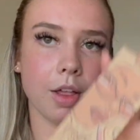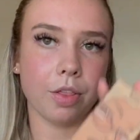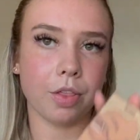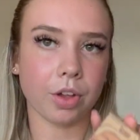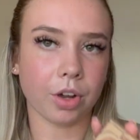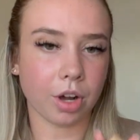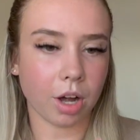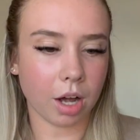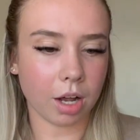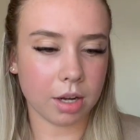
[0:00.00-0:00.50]
the
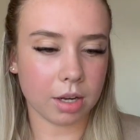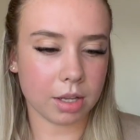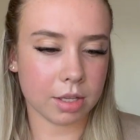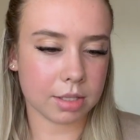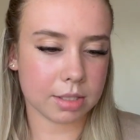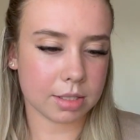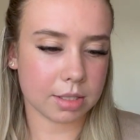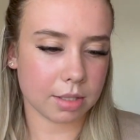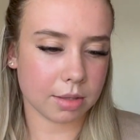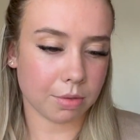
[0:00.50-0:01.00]

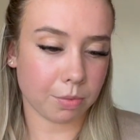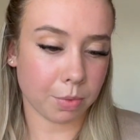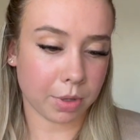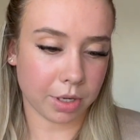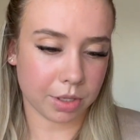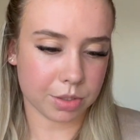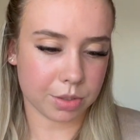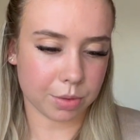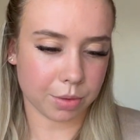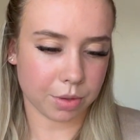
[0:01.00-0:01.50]
colours when
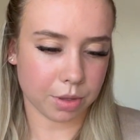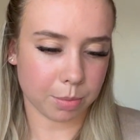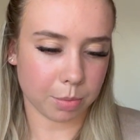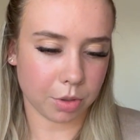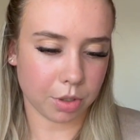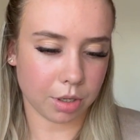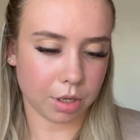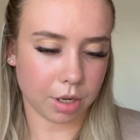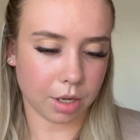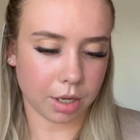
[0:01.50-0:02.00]
I saw them
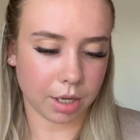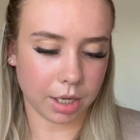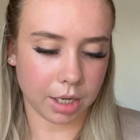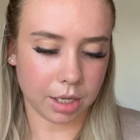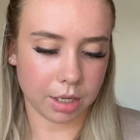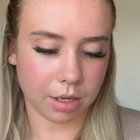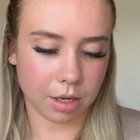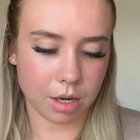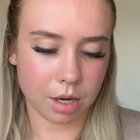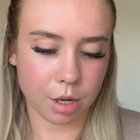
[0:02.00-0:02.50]

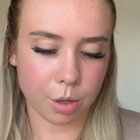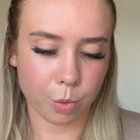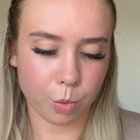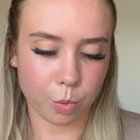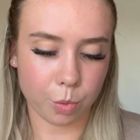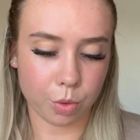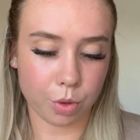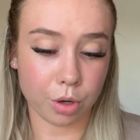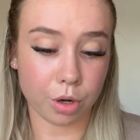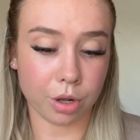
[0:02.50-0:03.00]
online
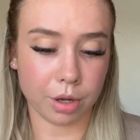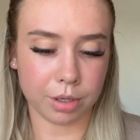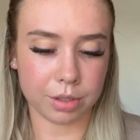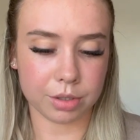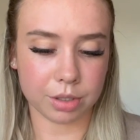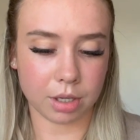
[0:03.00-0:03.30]
looked